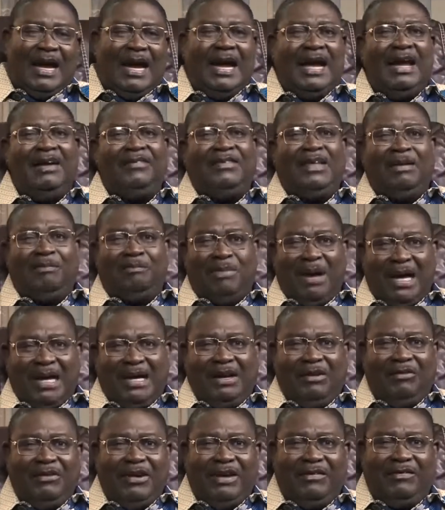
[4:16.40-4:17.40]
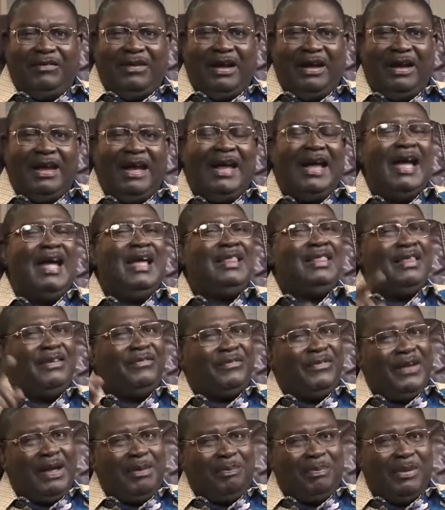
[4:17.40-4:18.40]
I have the Abana River and
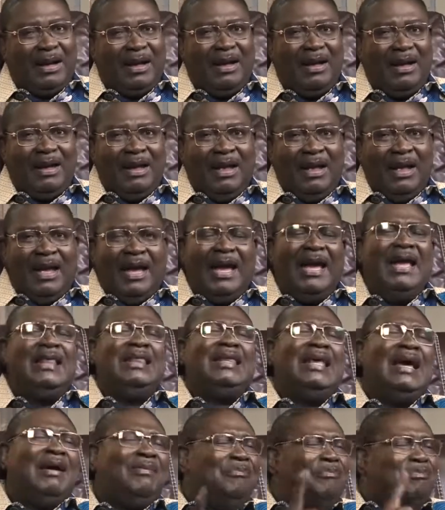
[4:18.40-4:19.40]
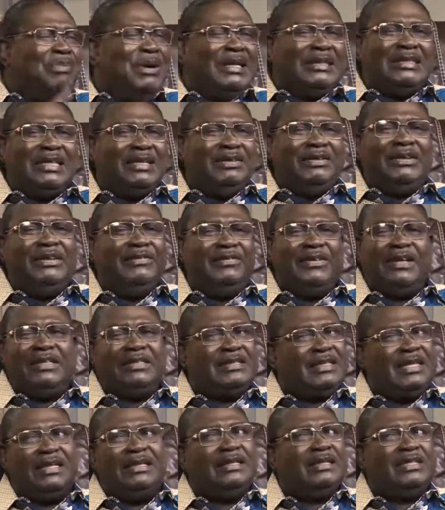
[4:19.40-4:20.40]
the Fapa. And there are better
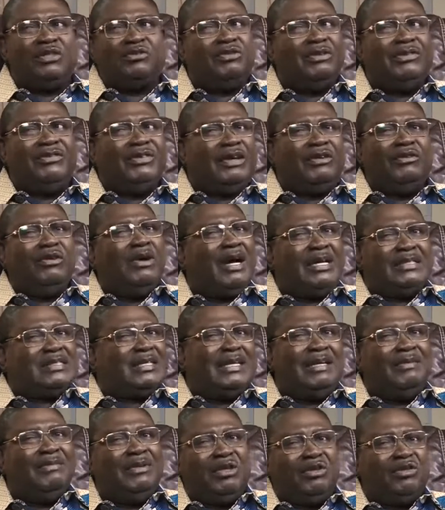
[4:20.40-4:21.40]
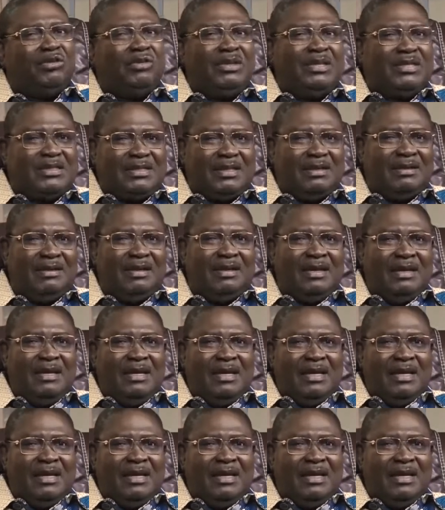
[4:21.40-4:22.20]
rivers than this river you're asking me to this thing.